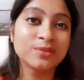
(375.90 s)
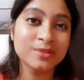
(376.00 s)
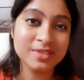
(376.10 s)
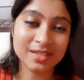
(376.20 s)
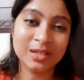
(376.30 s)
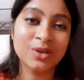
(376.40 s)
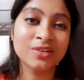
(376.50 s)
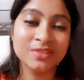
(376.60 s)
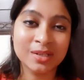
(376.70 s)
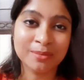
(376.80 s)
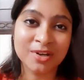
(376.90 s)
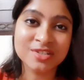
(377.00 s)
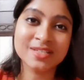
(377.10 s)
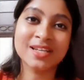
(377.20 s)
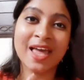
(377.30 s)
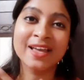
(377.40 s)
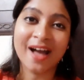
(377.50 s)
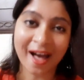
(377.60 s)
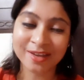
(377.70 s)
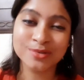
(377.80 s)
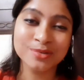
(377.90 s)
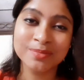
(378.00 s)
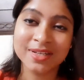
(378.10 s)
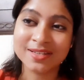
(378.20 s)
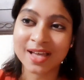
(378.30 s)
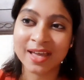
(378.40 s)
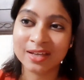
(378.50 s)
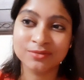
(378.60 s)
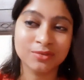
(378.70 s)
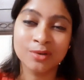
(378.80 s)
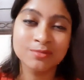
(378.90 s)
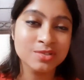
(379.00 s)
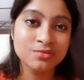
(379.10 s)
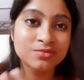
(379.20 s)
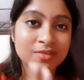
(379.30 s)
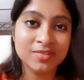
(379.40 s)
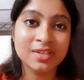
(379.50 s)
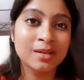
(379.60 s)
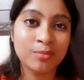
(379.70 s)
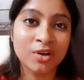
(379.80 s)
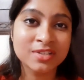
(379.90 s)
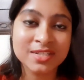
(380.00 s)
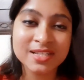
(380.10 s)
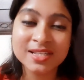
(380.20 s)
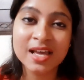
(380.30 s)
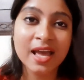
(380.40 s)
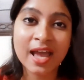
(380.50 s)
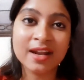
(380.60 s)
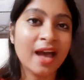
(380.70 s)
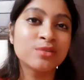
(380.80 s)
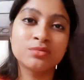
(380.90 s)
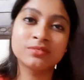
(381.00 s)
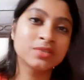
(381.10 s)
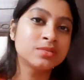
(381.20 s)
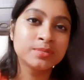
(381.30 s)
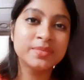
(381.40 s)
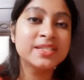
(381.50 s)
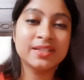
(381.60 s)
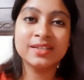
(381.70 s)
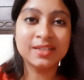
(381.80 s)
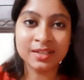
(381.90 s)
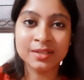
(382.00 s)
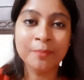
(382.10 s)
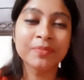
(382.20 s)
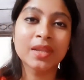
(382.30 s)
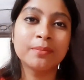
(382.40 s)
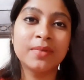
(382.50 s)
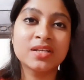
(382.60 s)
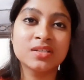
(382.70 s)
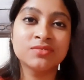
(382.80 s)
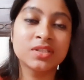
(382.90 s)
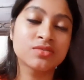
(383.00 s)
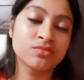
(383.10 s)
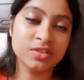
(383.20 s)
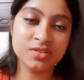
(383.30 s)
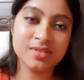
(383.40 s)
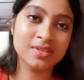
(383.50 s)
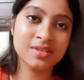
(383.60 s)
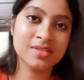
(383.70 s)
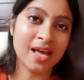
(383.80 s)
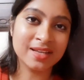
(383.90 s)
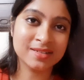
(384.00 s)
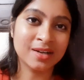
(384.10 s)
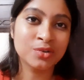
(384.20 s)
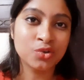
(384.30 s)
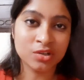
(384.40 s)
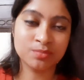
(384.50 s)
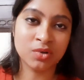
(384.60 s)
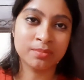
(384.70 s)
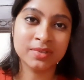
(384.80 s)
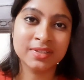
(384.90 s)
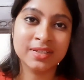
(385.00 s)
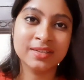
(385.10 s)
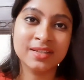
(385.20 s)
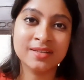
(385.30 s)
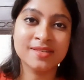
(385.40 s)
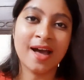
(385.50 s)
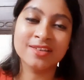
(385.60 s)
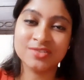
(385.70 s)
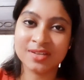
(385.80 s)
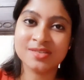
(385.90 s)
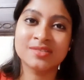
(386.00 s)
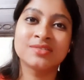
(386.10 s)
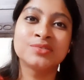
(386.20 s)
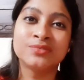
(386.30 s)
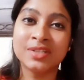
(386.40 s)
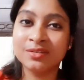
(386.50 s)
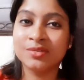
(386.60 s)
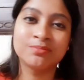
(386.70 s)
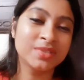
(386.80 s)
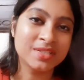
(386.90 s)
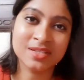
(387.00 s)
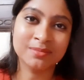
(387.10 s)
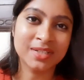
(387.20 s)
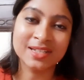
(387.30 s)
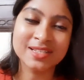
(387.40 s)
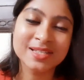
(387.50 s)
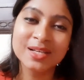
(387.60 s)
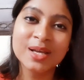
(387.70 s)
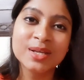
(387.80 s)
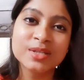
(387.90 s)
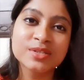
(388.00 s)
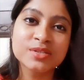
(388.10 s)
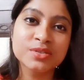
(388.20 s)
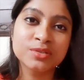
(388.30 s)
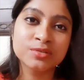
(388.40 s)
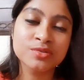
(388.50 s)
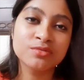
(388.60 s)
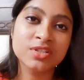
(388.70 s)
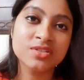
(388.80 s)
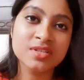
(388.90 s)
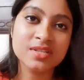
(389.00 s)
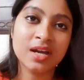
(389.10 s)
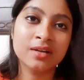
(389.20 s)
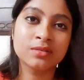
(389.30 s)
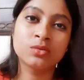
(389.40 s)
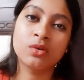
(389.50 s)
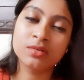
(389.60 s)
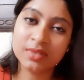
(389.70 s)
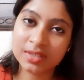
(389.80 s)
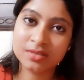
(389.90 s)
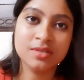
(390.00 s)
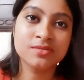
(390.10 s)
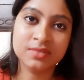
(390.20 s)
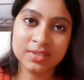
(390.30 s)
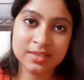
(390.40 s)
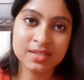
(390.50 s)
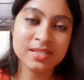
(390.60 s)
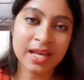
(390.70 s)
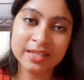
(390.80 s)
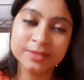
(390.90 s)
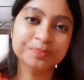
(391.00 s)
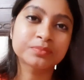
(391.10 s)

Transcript: owns a lot of nail polishes like I do because I have almost 250 nail polishes and I don't want to repeat any color but if the swatches on the site are not proper then there is a high chance you will repeat some colors so swatches are not really trustworthy in the site